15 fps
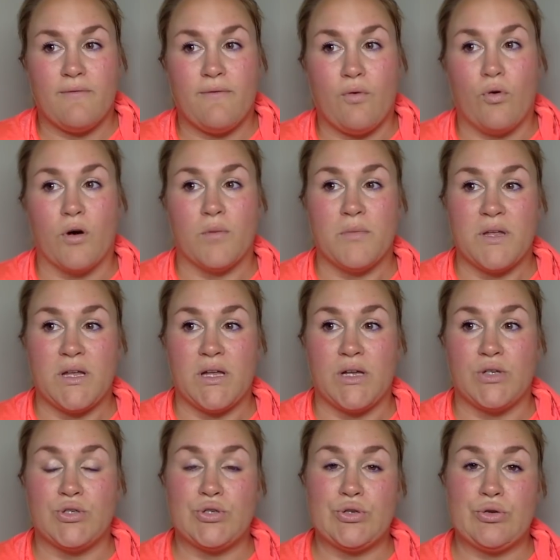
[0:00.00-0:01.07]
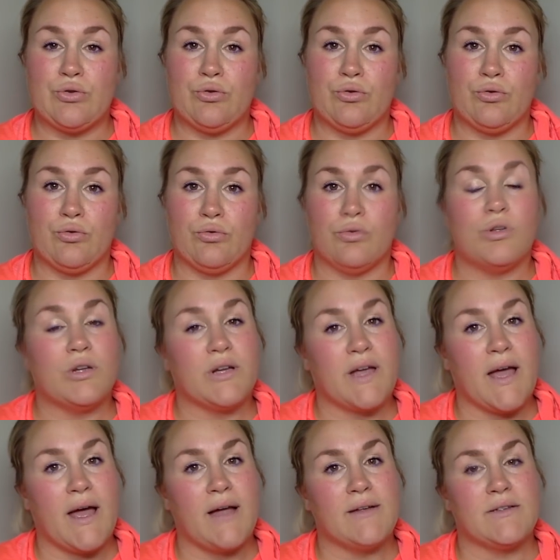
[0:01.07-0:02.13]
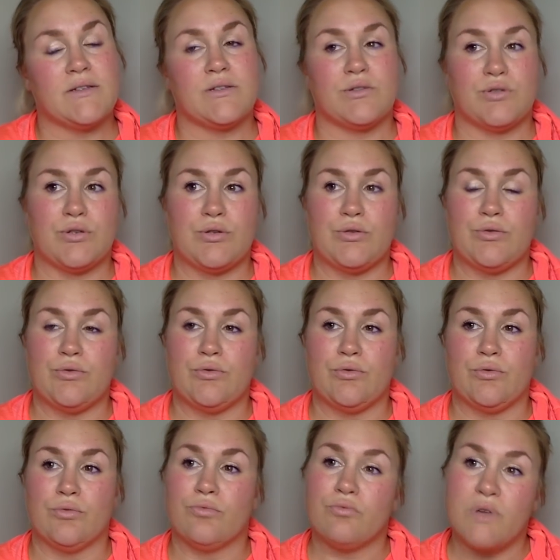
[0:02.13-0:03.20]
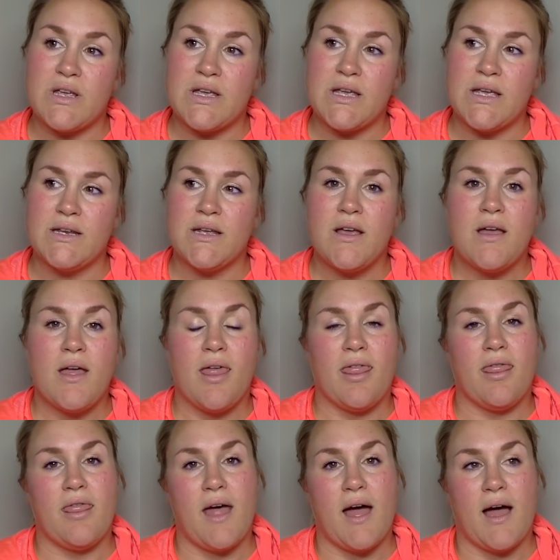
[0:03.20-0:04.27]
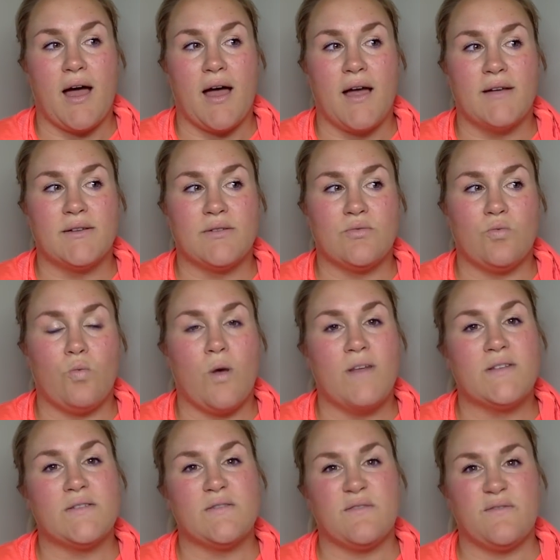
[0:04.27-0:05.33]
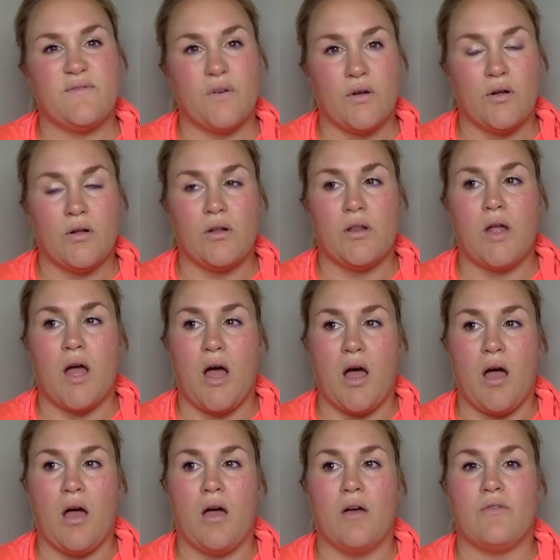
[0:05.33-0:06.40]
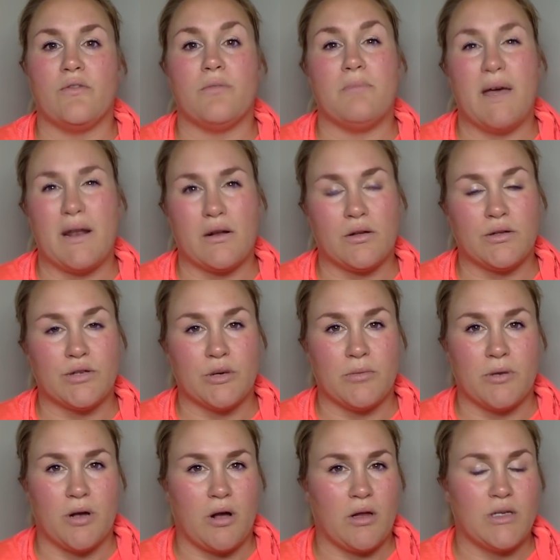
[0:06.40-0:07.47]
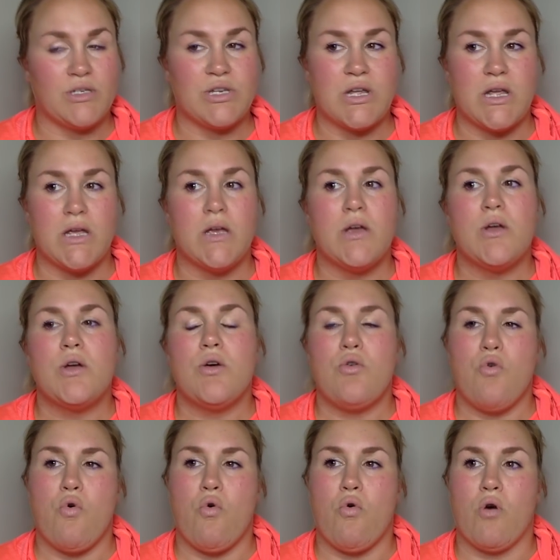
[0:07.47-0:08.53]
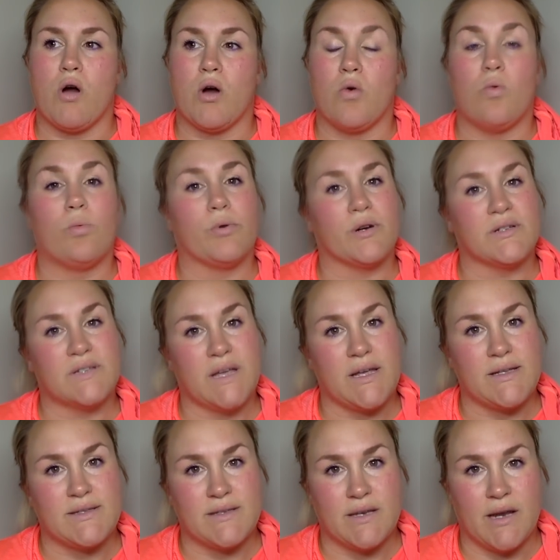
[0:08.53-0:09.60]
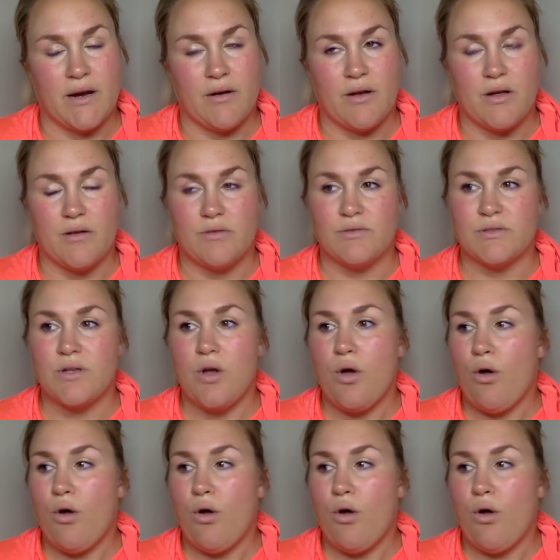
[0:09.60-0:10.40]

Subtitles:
for me to look at, to read, that wasn't full of medical terminology or worst case scenarios